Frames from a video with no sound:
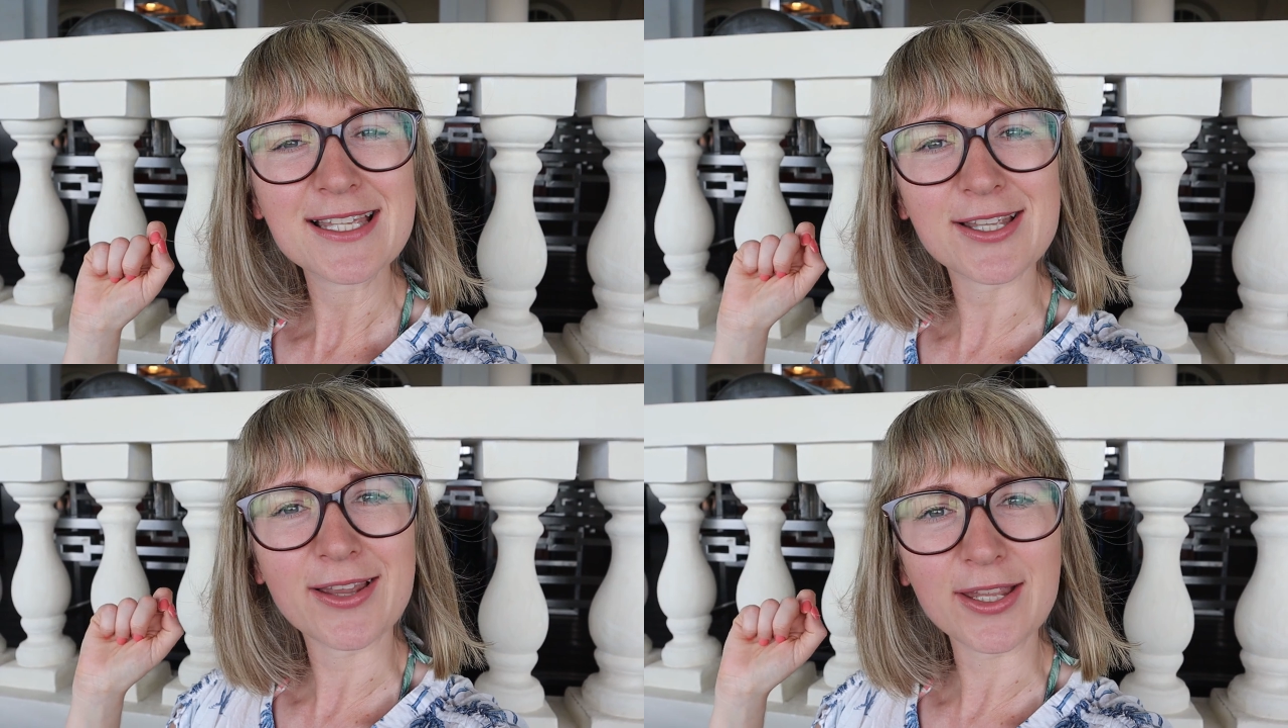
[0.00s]

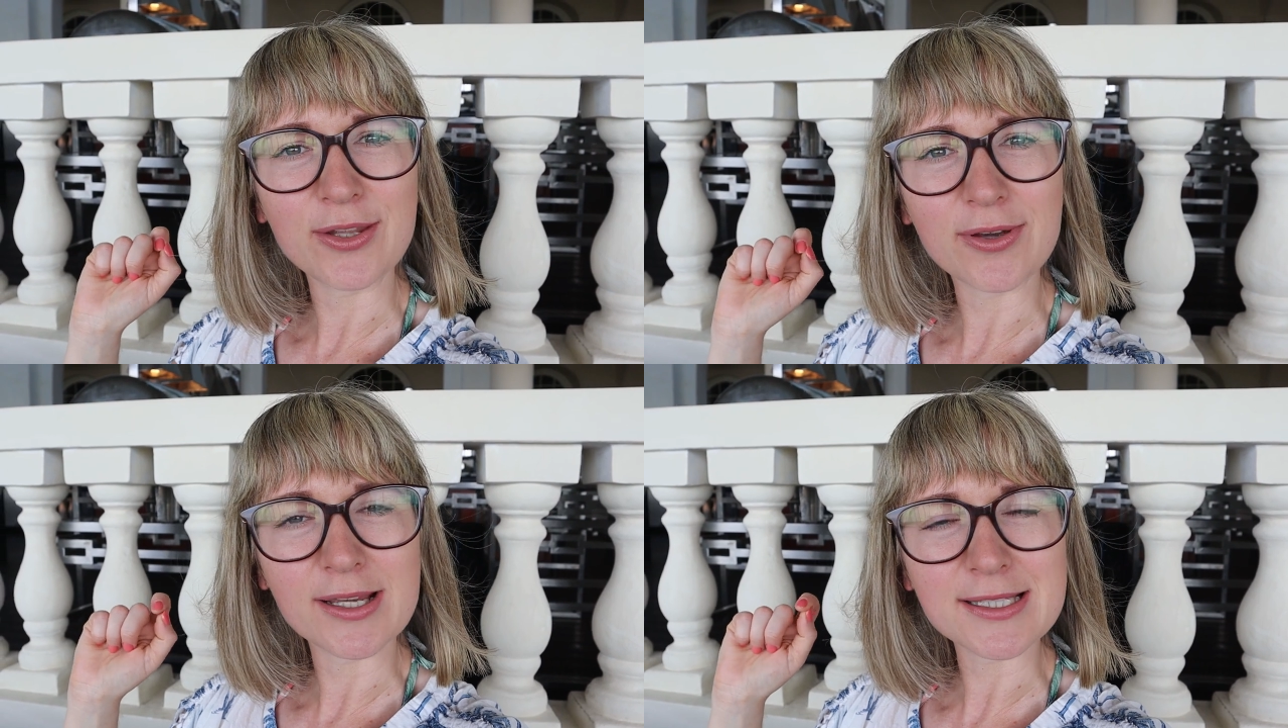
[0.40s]
so that
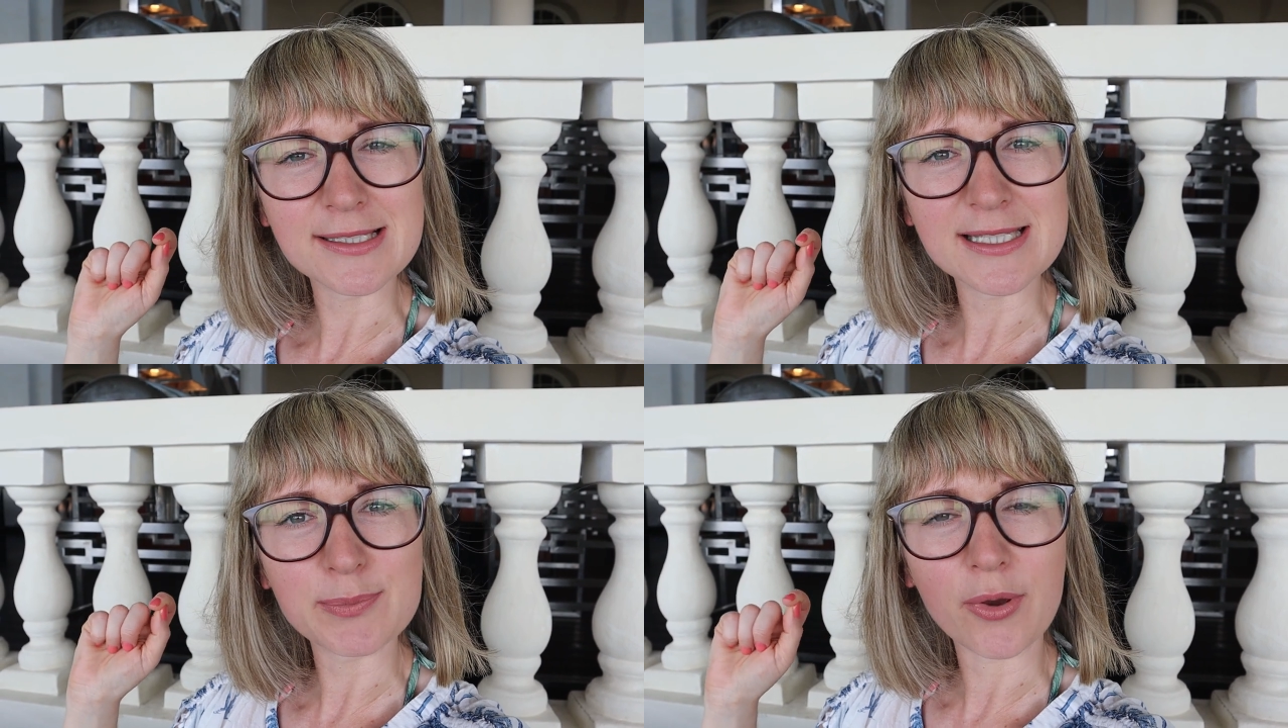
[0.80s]
you guys
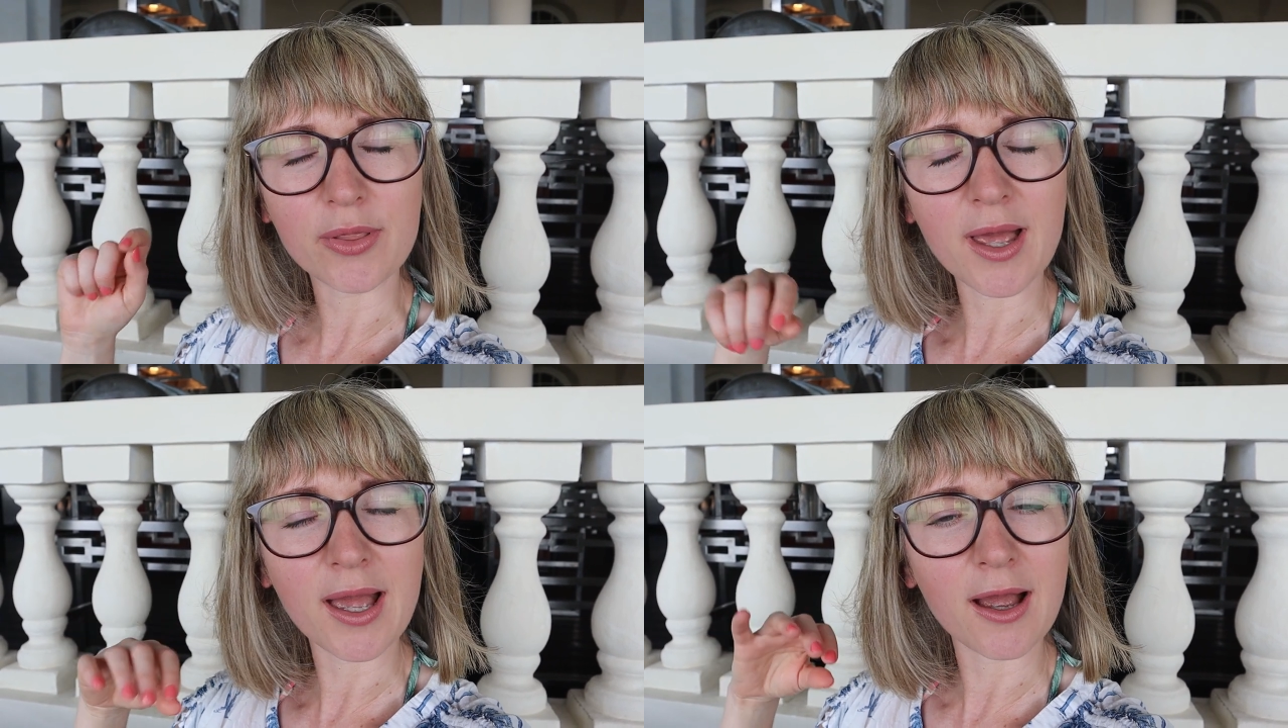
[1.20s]
can spot
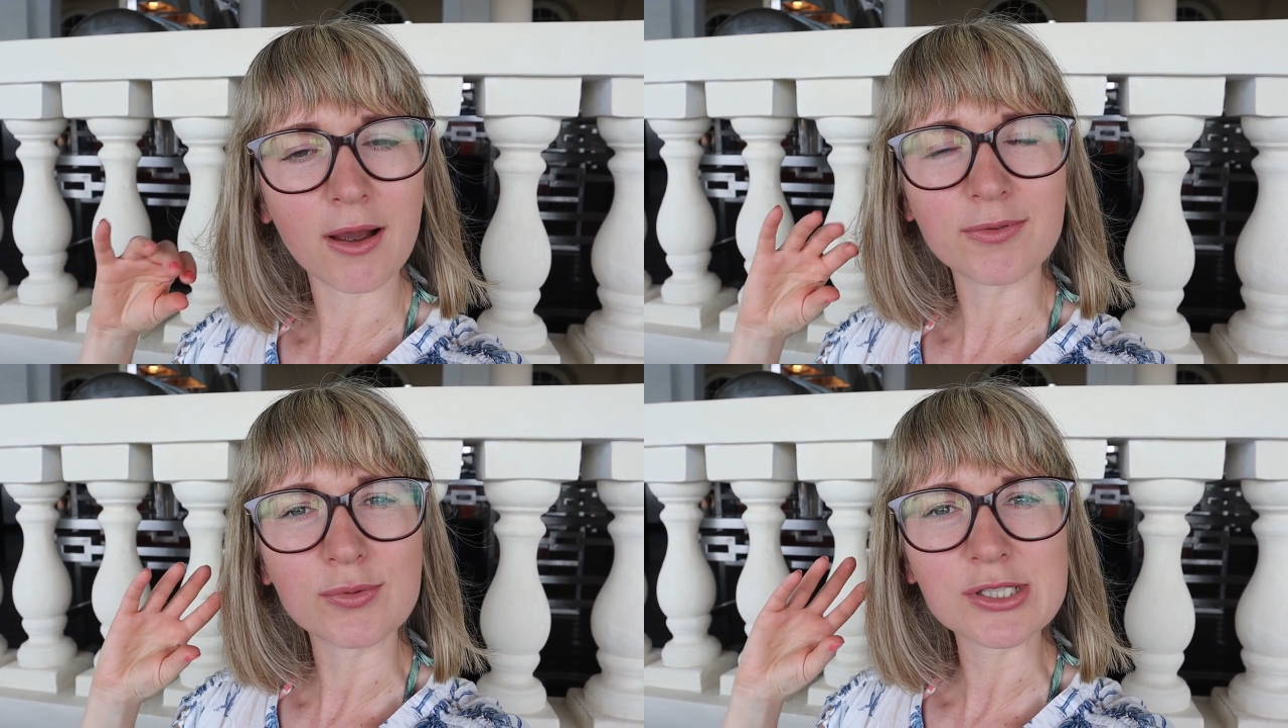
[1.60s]
that.
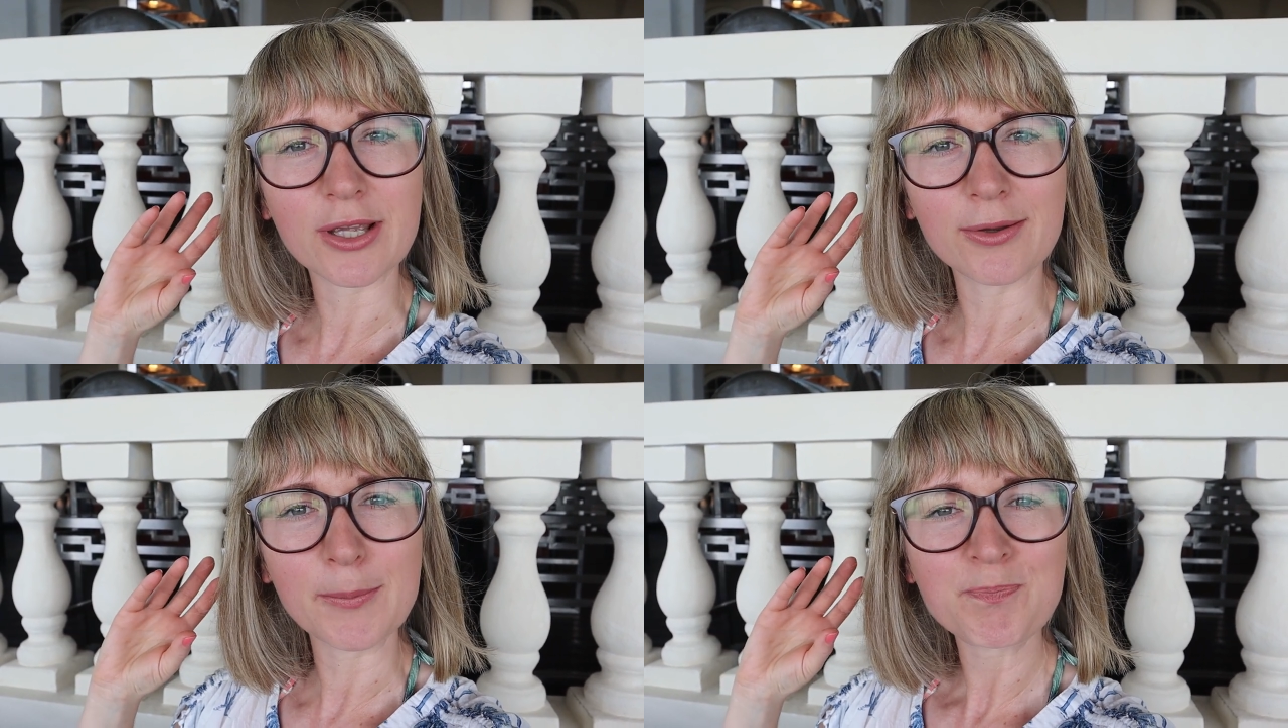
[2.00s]
I've
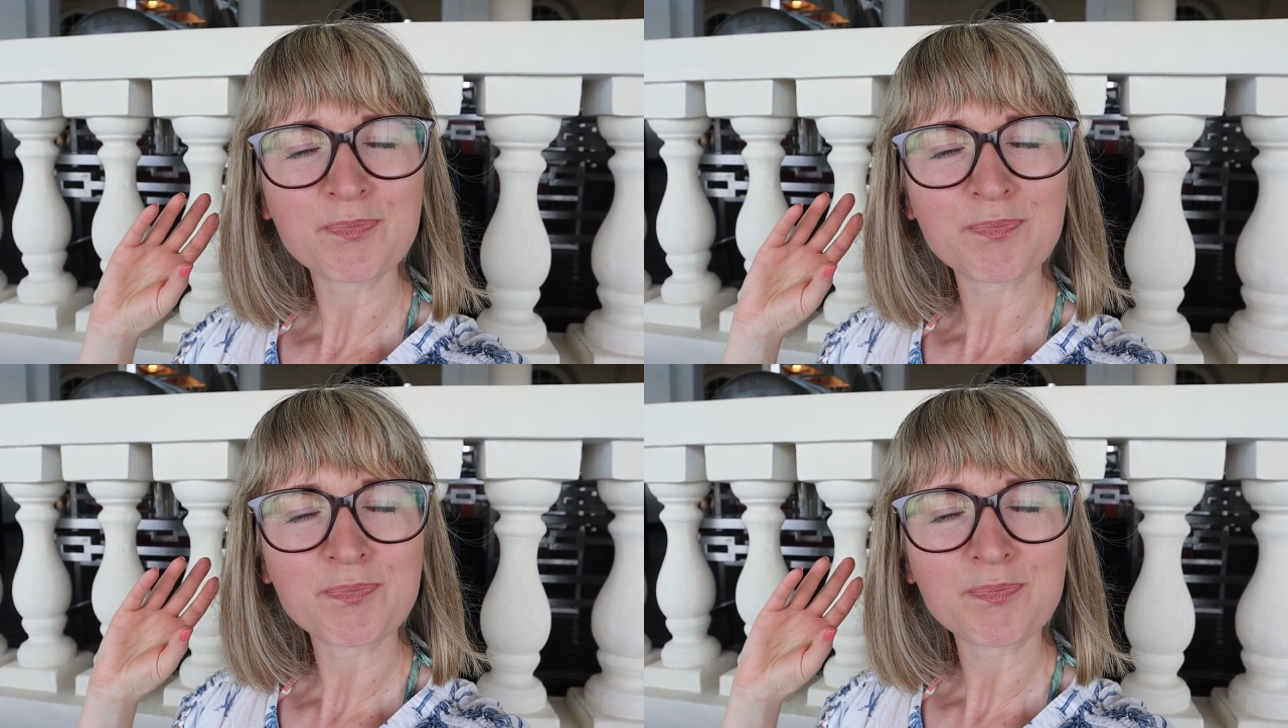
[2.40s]
also